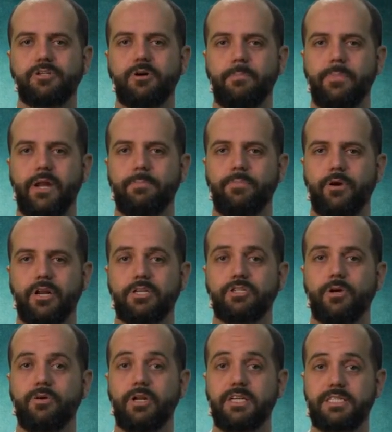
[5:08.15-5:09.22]
compare products
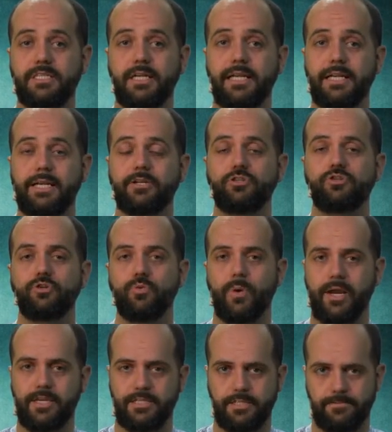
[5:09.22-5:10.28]
holistically in two
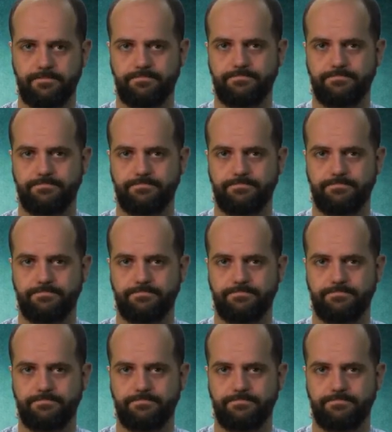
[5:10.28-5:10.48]
ways.